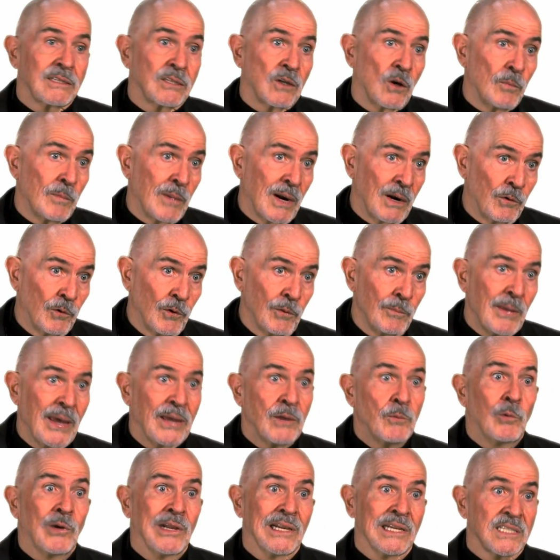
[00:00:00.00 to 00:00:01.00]
told my
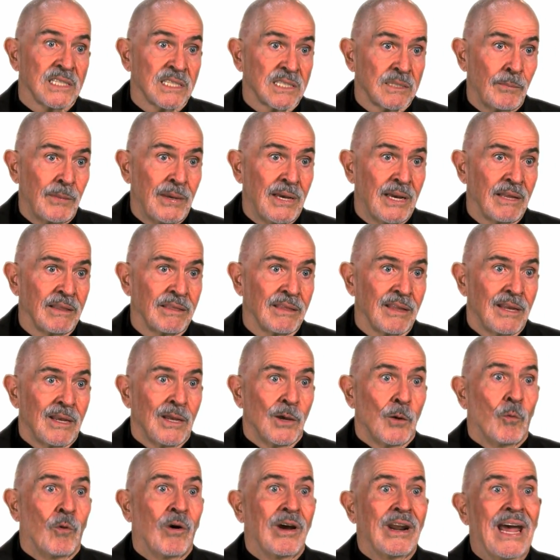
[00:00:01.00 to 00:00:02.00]
roommate, Willie Smith,
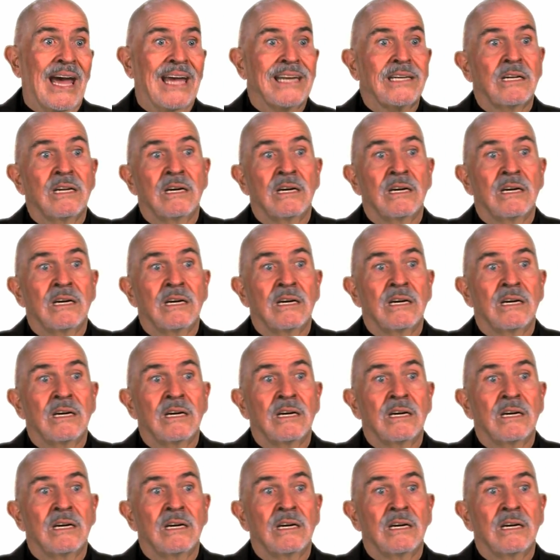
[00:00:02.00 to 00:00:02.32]
what I'd